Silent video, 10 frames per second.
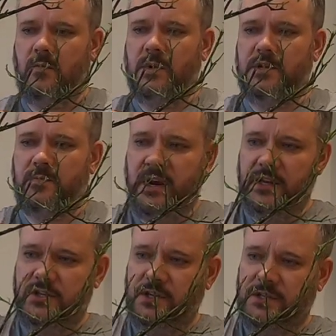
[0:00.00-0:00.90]
which
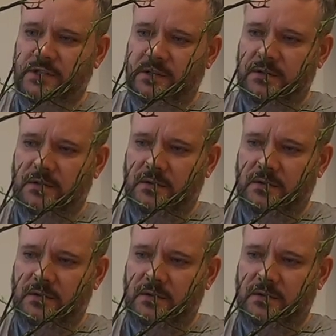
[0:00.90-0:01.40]
branches